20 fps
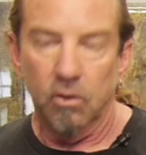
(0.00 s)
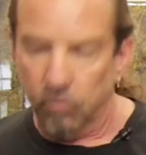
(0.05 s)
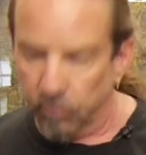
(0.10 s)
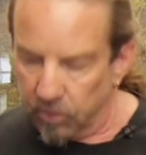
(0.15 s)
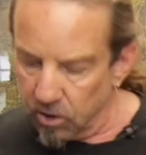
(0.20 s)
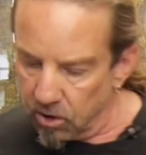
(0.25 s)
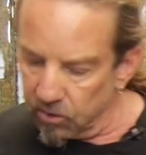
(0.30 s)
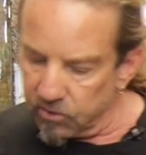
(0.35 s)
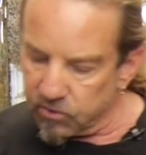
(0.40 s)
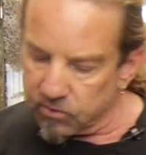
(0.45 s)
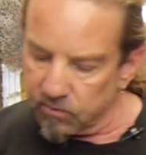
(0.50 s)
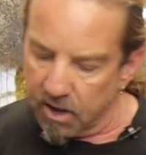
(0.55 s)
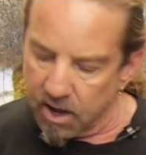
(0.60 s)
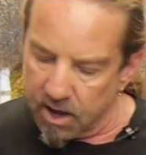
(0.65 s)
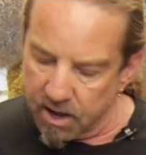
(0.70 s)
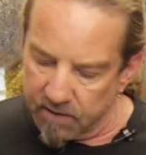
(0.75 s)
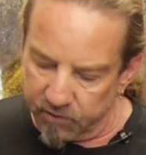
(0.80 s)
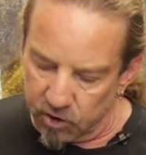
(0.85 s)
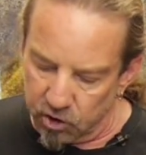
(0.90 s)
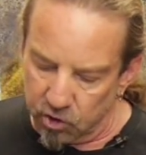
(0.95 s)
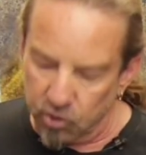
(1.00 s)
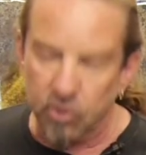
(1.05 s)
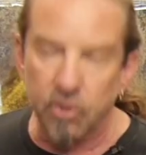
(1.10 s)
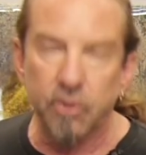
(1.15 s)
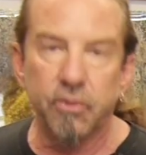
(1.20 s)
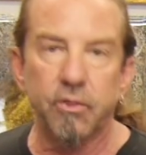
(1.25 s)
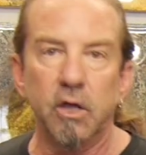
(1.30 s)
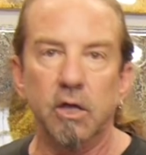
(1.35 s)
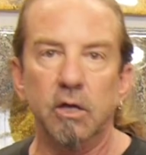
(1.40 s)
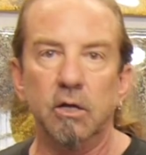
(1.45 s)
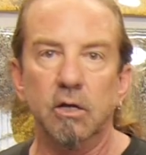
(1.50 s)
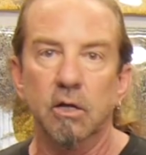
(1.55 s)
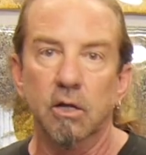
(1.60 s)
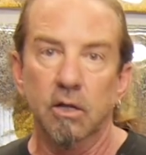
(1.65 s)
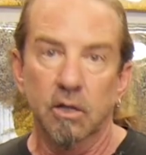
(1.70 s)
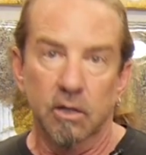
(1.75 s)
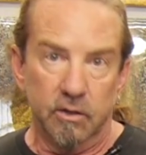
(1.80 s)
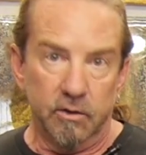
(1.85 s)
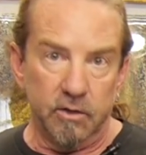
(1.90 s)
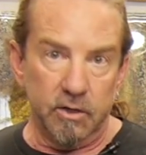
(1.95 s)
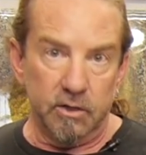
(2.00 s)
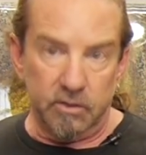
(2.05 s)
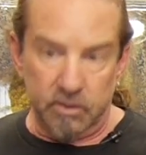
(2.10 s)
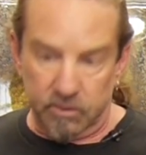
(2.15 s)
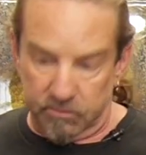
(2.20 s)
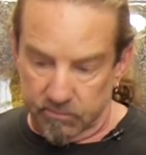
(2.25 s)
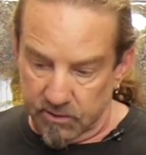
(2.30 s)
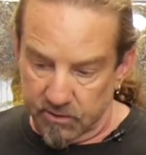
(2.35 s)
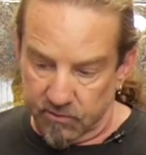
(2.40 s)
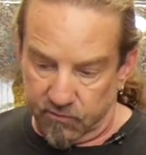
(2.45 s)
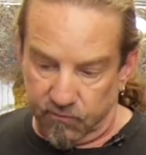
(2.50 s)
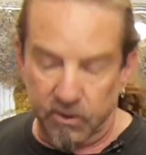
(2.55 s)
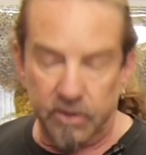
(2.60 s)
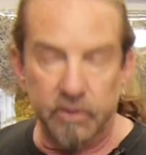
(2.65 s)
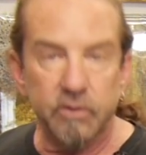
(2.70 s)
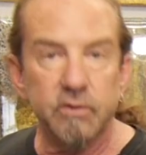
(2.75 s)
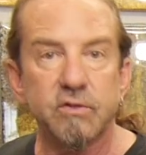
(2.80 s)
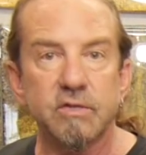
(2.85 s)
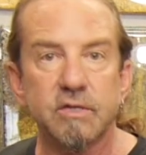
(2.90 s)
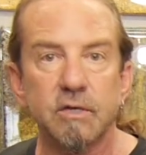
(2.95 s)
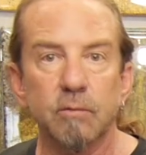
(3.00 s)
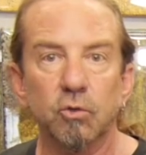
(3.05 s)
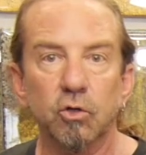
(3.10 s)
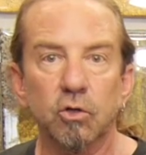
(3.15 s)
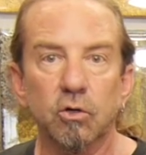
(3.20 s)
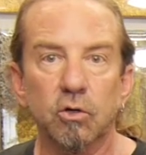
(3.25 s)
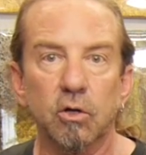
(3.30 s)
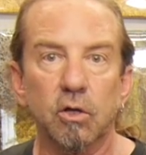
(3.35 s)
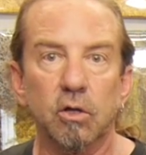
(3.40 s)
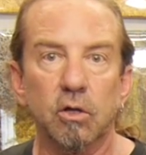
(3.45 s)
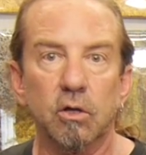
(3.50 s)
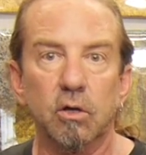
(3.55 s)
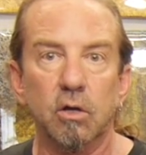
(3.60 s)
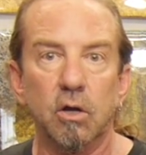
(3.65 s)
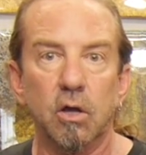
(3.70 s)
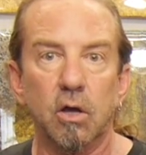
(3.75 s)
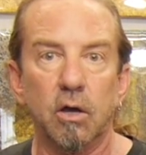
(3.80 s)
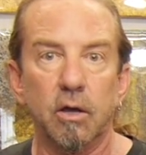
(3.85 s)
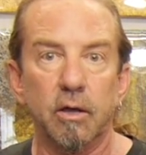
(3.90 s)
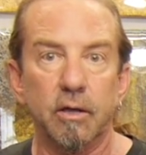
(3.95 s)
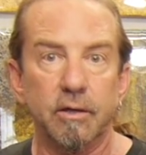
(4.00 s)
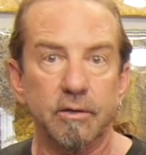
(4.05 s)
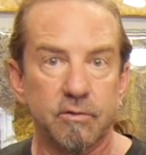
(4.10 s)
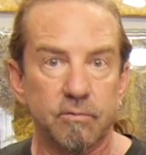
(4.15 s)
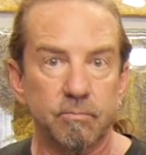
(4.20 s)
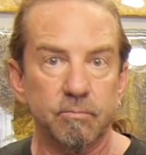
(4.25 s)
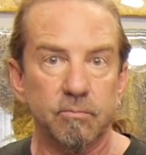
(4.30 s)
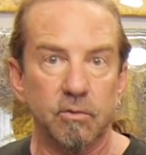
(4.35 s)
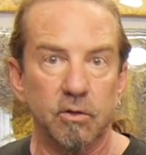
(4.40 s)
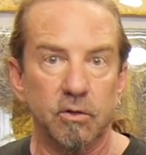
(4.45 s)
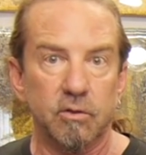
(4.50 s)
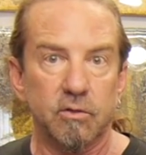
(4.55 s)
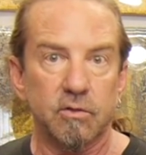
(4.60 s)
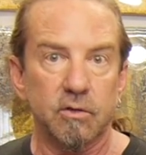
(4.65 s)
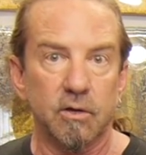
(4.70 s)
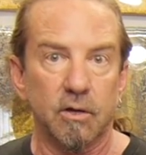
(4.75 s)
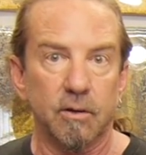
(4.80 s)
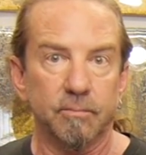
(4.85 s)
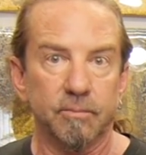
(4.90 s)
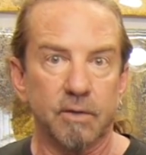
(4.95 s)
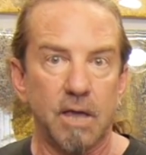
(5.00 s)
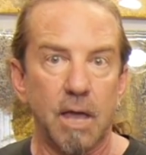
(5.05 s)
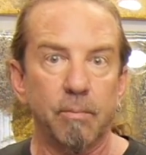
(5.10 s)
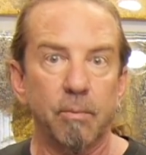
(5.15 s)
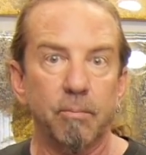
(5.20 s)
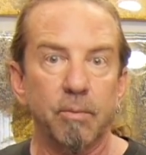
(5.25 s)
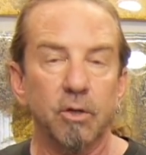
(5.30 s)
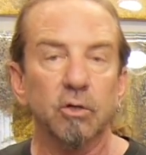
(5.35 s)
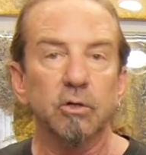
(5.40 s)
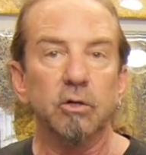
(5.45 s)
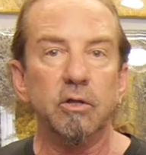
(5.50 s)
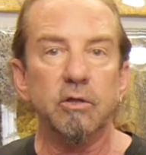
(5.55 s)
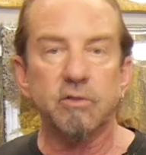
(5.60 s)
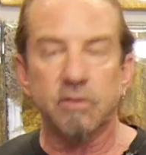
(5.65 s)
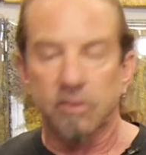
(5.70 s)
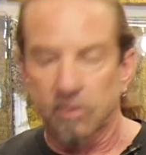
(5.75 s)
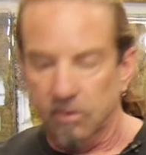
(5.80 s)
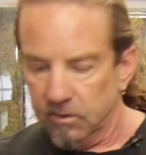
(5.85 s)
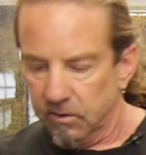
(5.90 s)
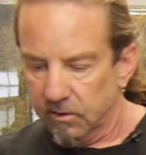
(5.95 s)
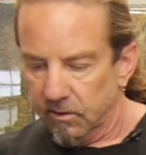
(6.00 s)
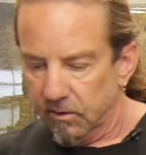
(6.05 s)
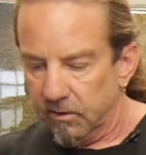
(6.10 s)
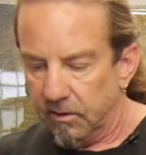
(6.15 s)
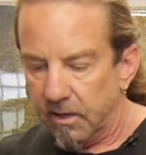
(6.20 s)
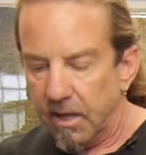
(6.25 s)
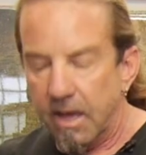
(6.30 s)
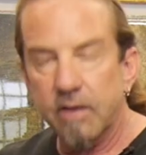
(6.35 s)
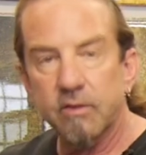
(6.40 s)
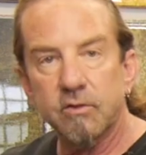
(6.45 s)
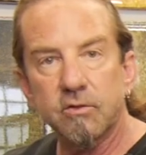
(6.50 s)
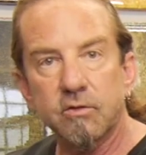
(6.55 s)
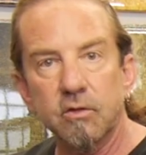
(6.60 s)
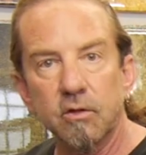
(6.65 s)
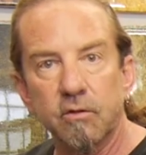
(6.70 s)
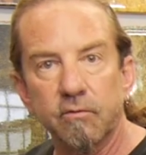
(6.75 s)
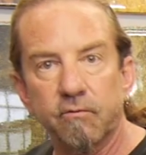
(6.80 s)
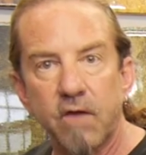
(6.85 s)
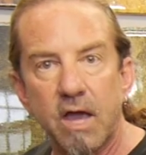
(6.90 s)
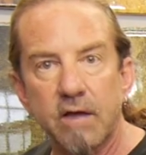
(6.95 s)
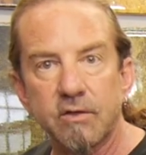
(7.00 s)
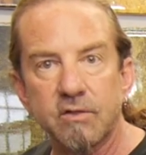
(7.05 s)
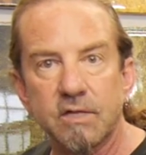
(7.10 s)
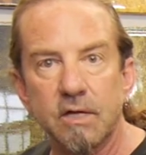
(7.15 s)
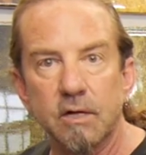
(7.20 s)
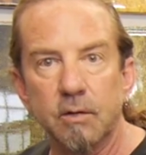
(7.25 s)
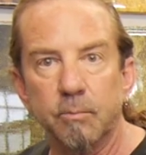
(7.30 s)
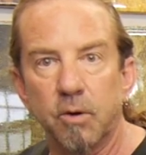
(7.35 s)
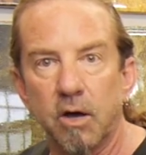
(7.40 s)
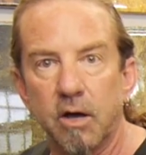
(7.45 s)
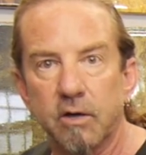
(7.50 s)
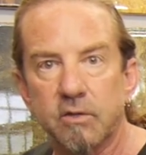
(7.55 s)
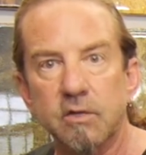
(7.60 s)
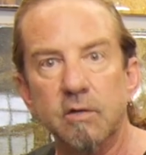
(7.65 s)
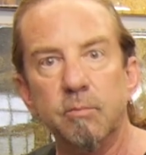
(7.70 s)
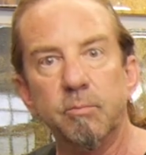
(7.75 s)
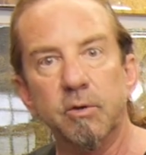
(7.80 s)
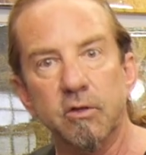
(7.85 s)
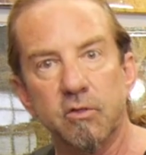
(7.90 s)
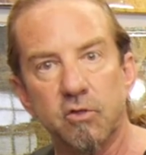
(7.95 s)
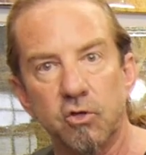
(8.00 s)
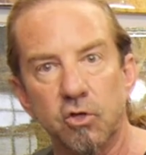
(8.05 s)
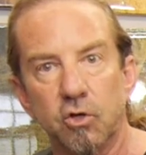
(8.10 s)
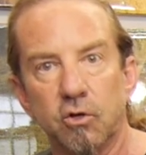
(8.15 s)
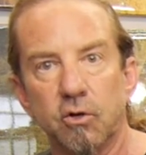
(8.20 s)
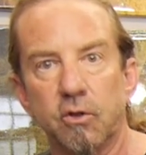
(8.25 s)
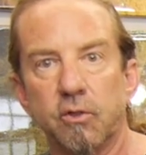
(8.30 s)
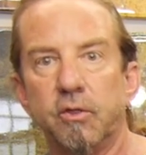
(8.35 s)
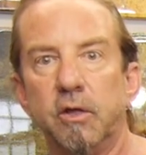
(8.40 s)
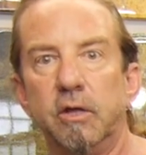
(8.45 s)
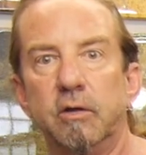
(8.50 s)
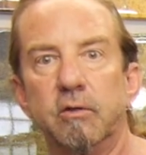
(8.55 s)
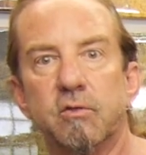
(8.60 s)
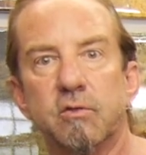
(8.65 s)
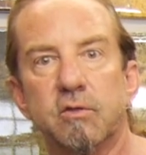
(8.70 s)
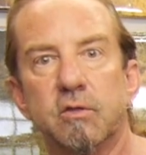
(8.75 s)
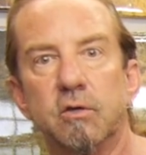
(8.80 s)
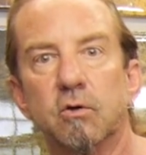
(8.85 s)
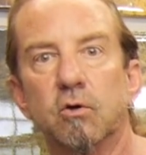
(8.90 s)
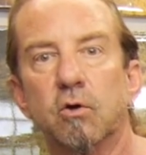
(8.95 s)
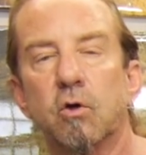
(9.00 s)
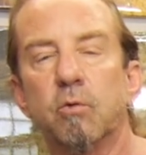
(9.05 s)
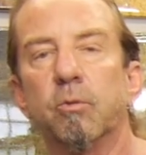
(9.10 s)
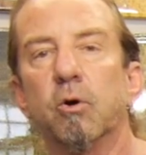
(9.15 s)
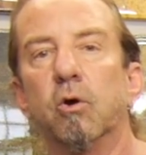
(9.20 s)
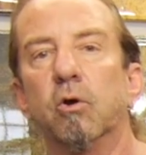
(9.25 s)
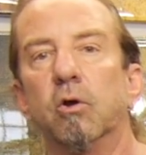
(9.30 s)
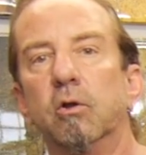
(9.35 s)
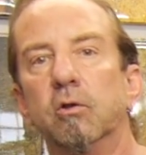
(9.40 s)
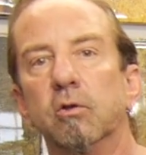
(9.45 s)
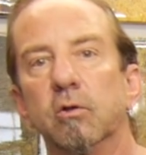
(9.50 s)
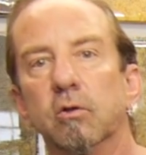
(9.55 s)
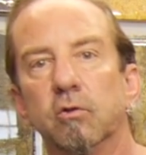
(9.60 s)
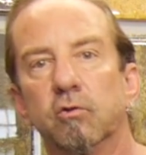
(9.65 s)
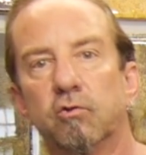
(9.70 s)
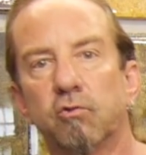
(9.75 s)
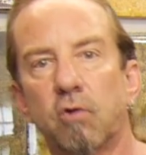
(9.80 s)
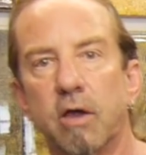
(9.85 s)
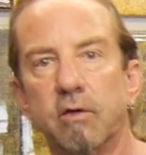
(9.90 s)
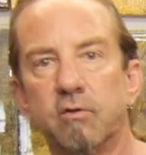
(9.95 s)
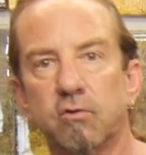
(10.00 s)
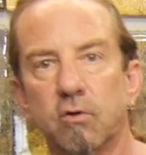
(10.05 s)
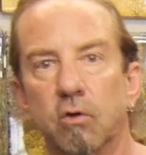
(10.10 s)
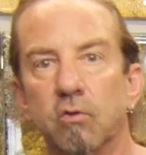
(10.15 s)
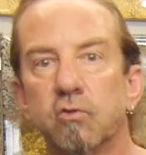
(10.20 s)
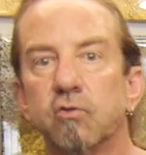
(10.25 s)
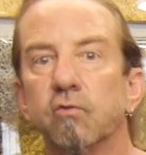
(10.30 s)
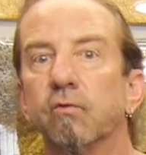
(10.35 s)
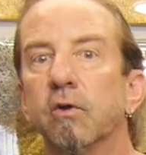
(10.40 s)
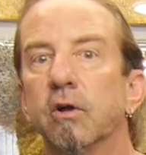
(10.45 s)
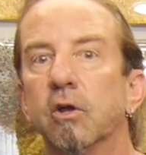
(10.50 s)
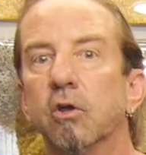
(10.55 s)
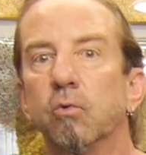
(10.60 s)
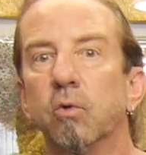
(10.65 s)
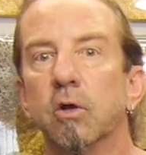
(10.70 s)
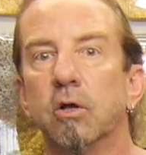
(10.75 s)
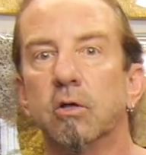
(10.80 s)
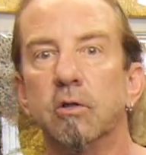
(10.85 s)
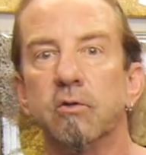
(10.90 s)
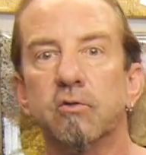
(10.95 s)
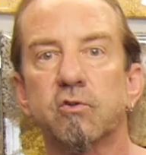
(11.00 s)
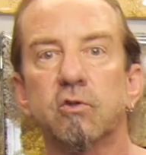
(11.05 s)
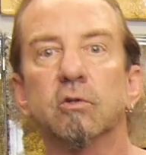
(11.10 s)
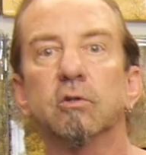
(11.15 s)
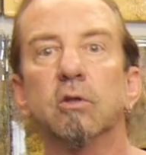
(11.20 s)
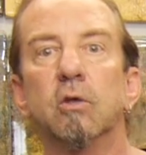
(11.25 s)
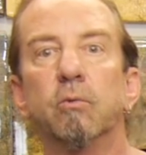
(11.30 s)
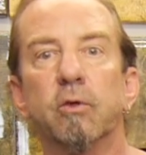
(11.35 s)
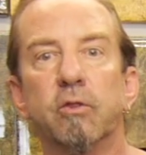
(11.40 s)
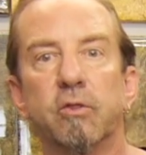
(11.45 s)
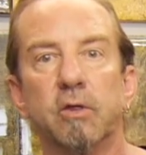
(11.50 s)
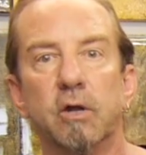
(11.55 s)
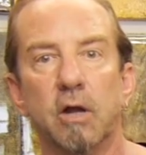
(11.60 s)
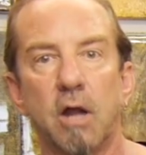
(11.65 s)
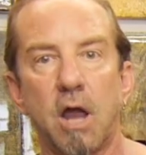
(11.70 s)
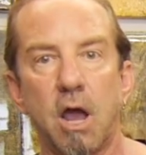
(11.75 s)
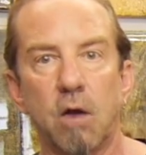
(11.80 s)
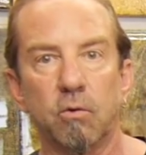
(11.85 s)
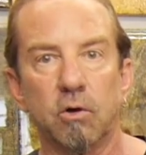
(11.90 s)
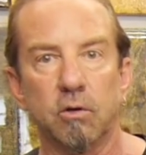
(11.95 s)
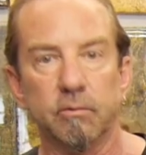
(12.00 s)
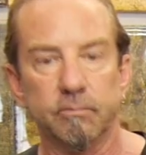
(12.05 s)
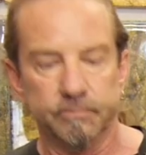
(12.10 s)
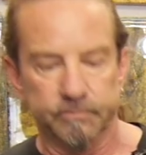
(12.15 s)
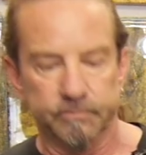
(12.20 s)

We also have a urethane that is very similar in its capabilities as to the fast set epoxy, but it's a urethane. It's a single component. It dries also very quickly, certainly within an hour.